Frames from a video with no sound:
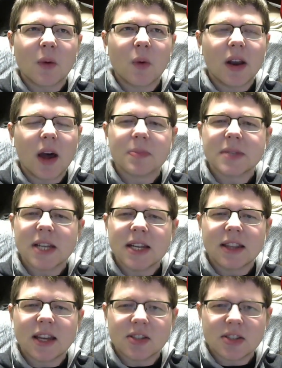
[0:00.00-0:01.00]
one
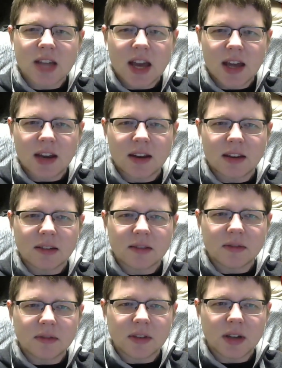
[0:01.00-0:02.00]
update that just had
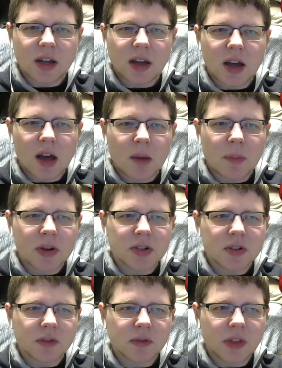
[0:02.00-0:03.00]
a
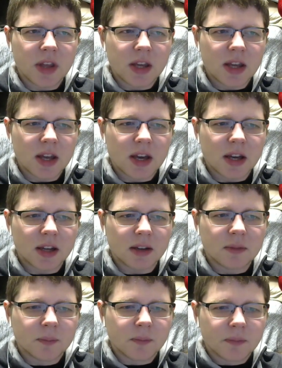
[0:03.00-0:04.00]
bunch of the